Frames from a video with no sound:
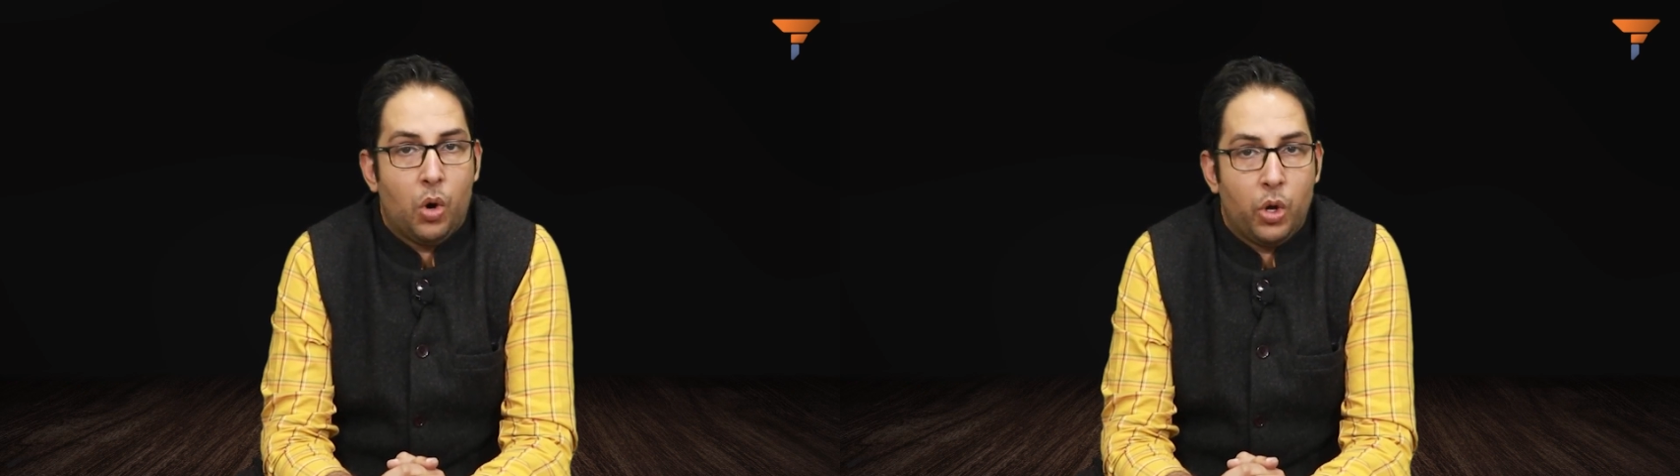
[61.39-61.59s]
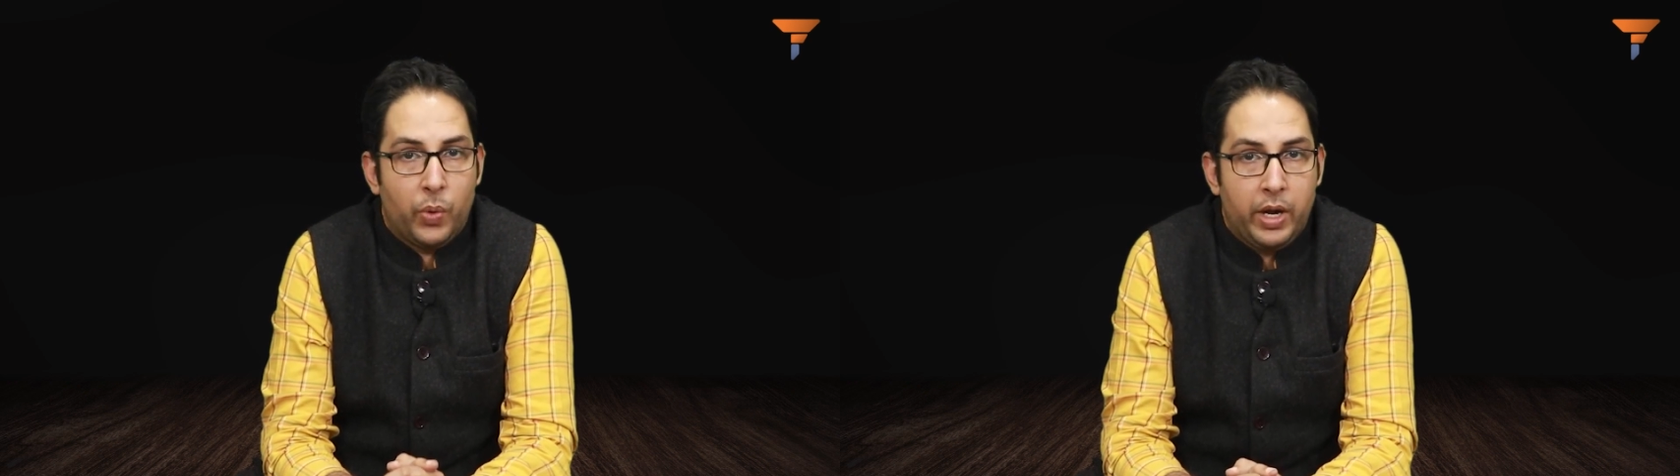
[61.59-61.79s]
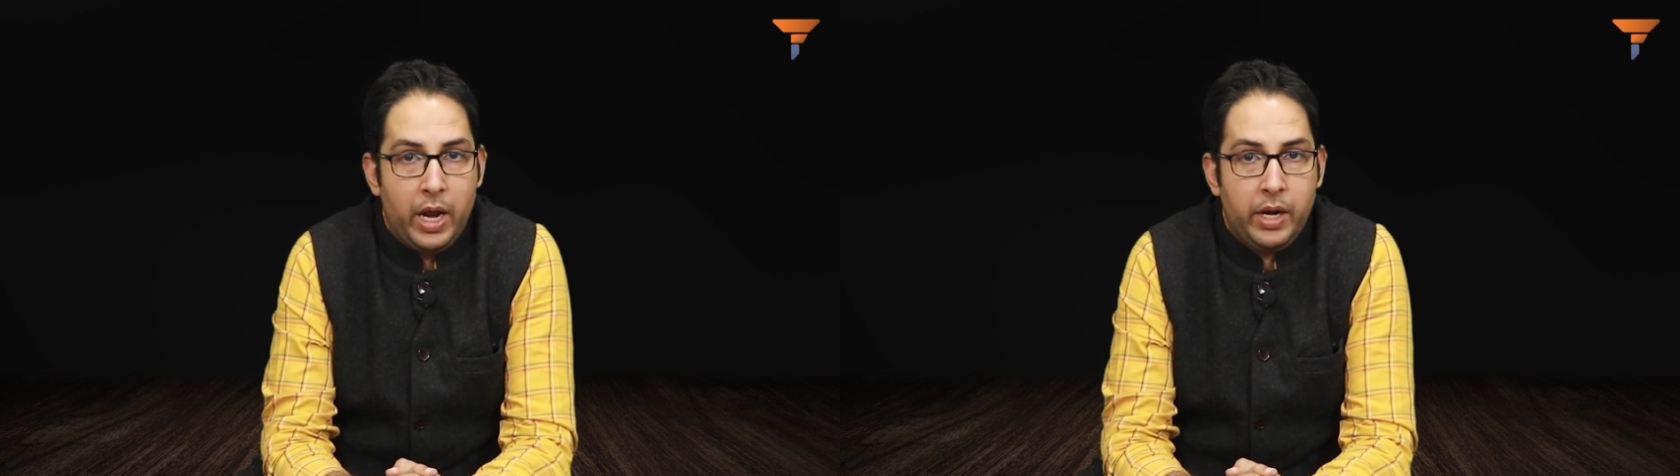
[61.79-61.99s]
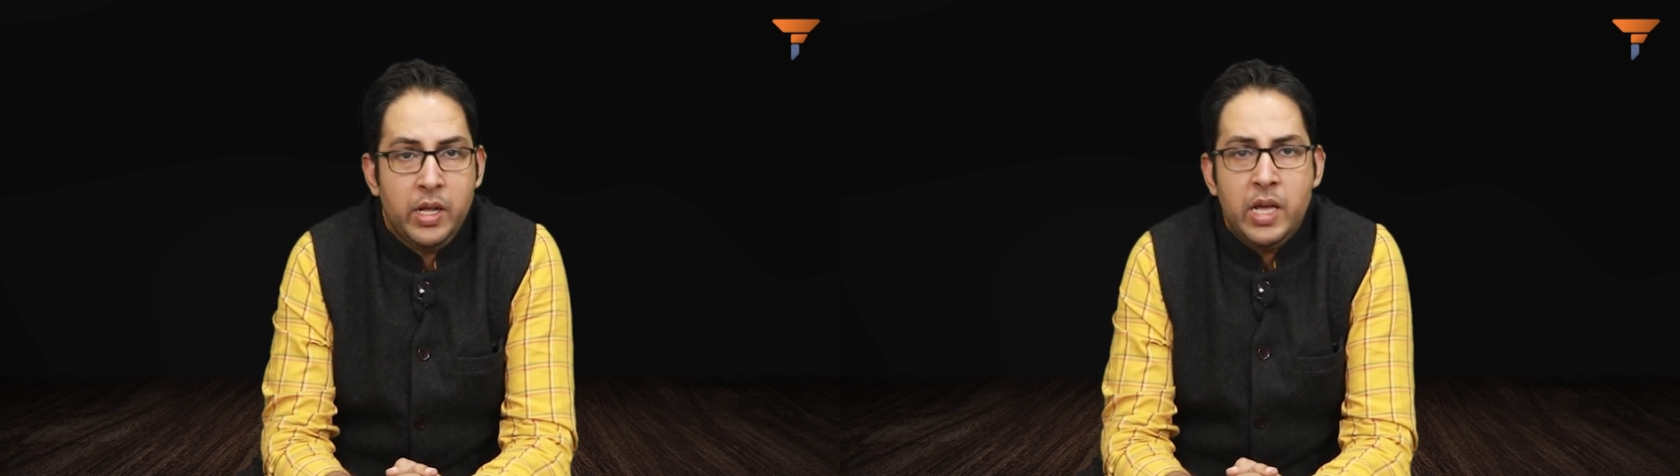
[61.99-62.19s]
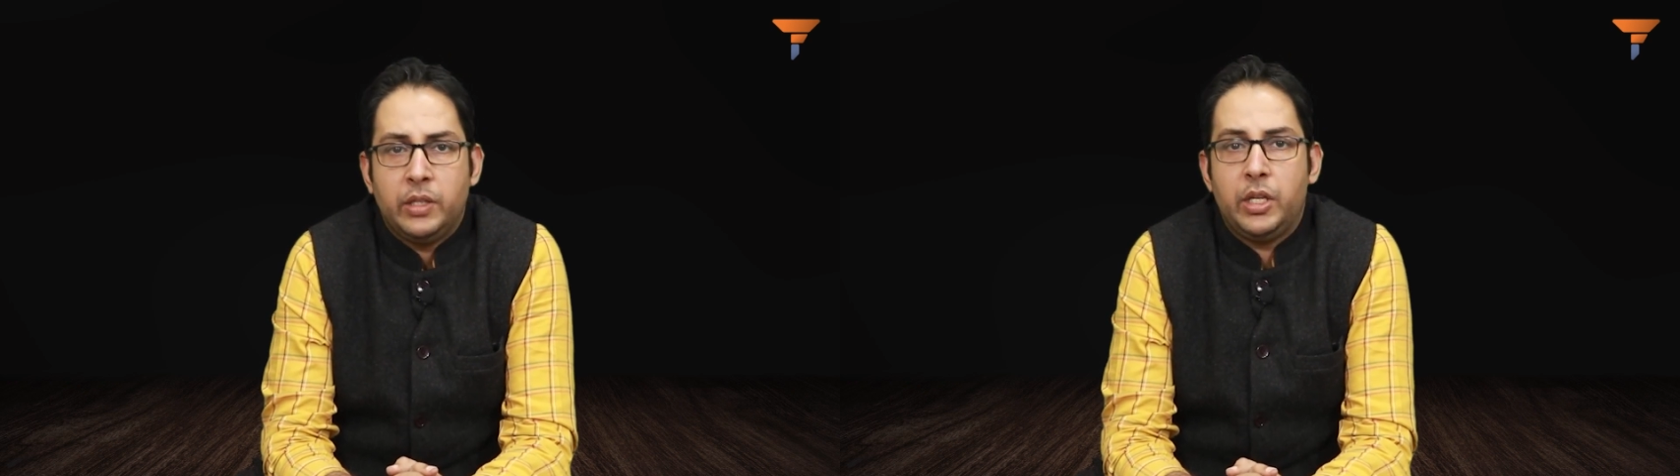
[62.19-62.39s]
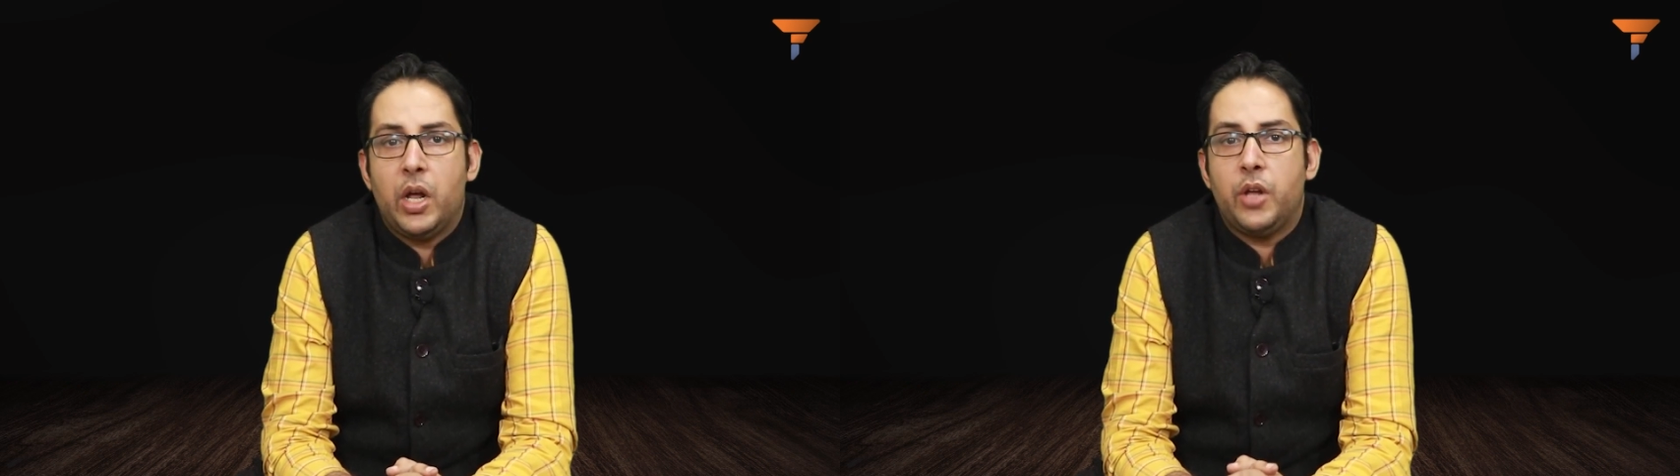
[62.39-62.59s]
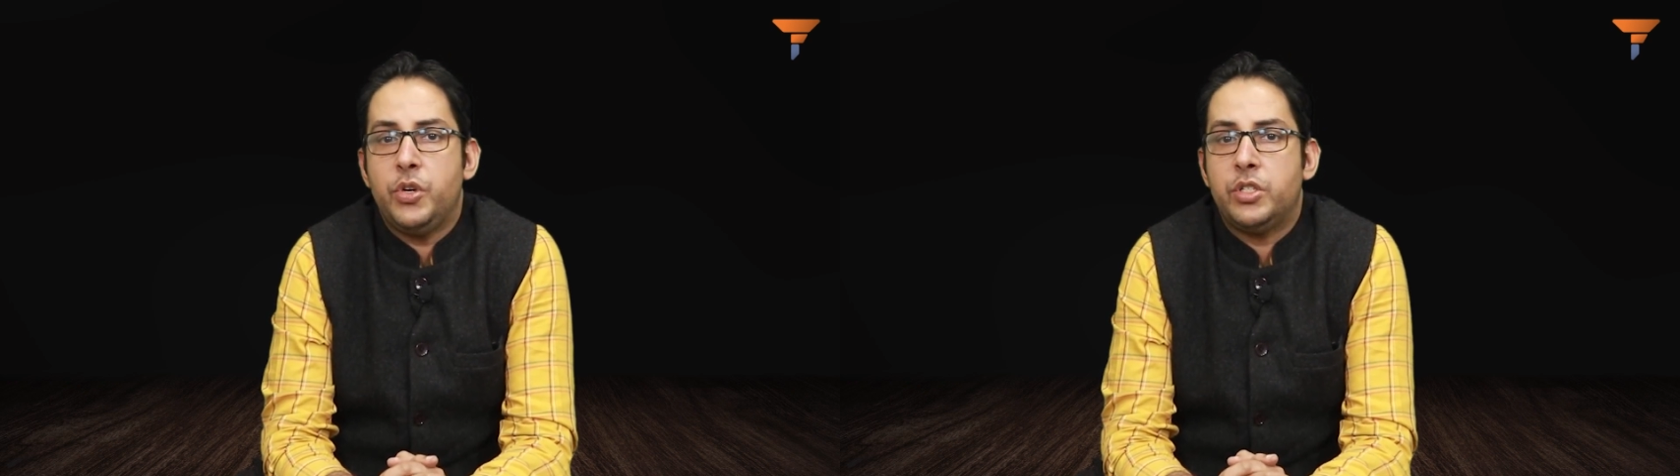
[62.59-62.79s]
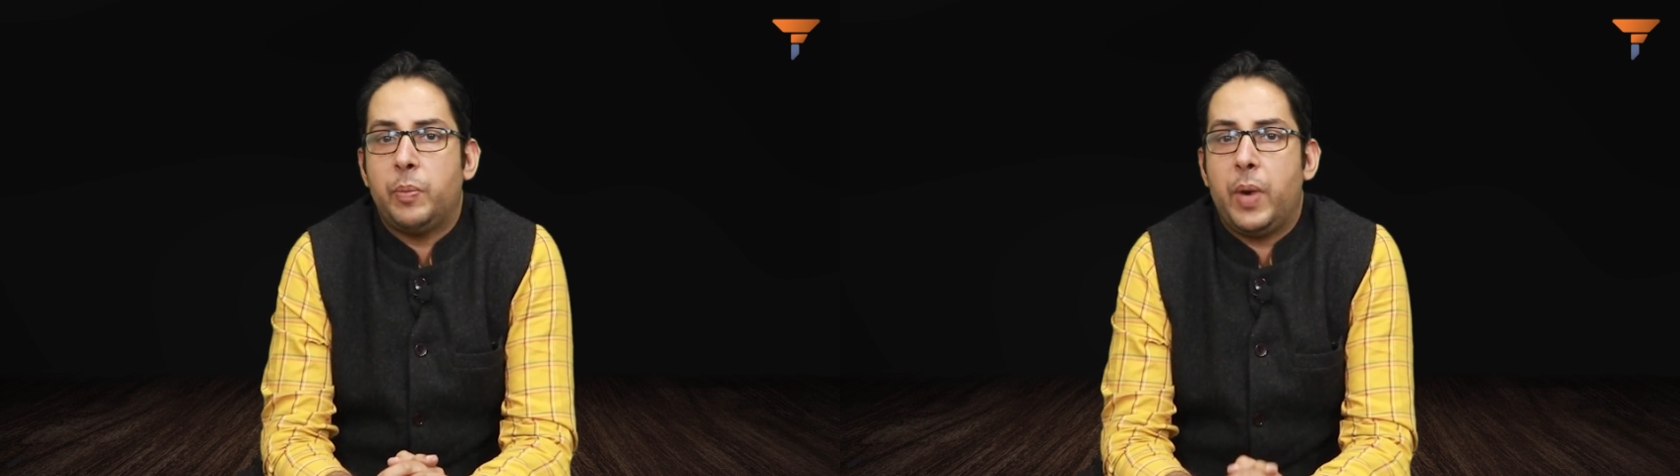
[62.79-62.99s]
On one hand, there are
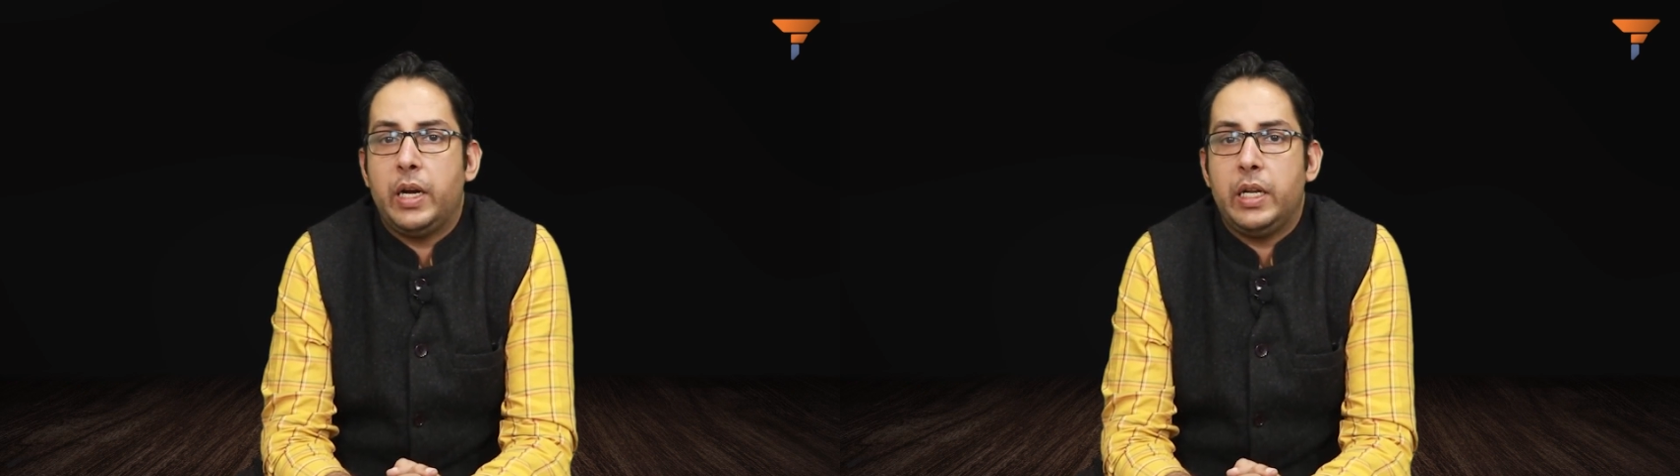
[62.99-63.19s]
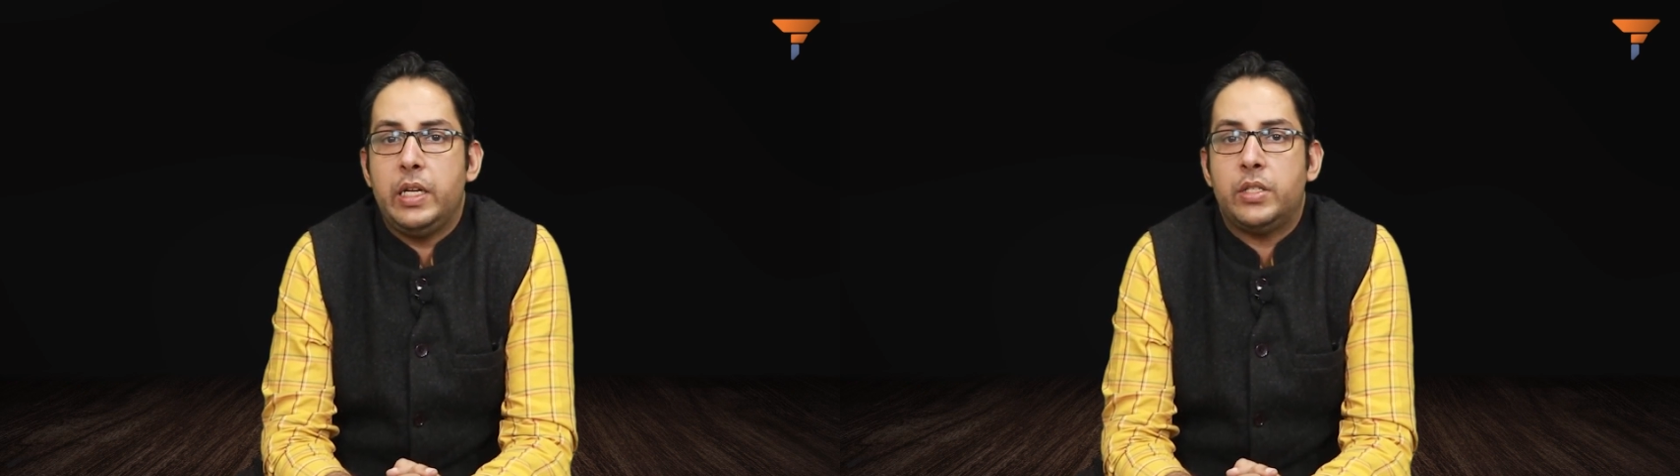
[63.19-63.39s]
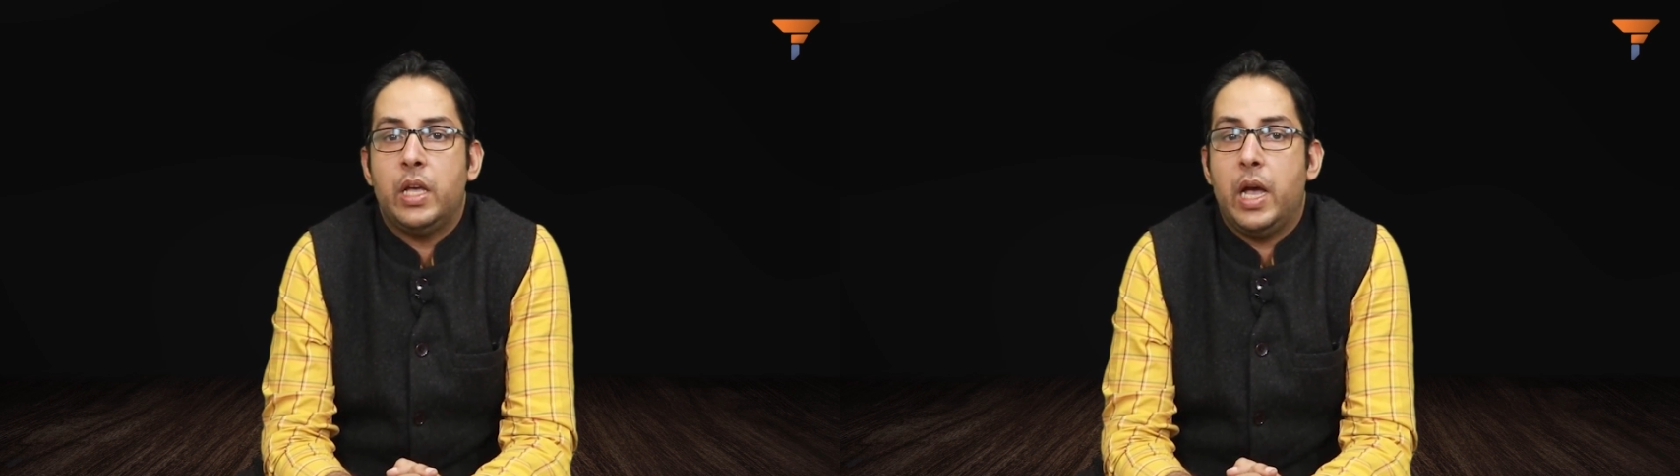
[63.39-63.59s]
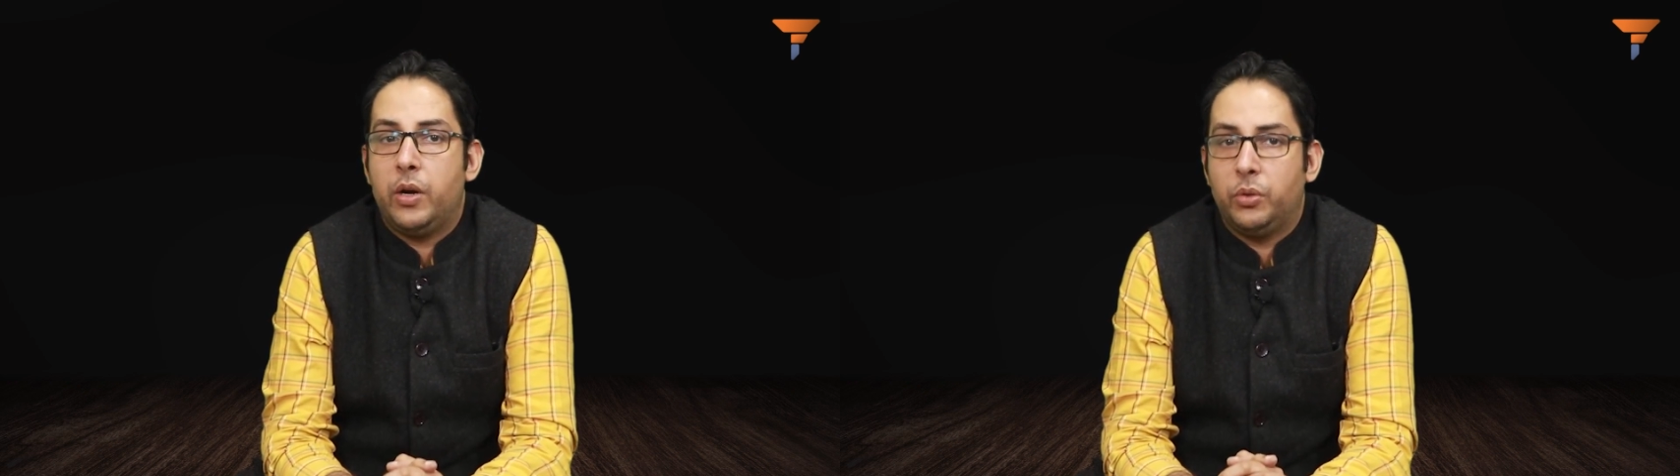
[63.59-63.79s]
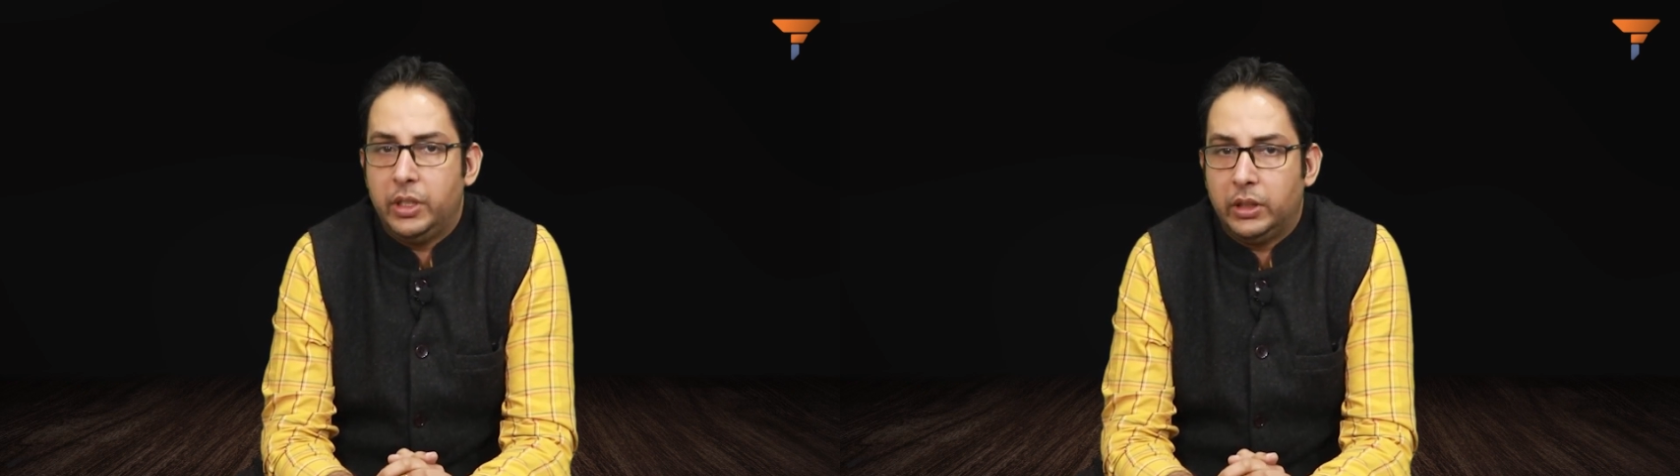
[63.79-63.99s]
regional parties and on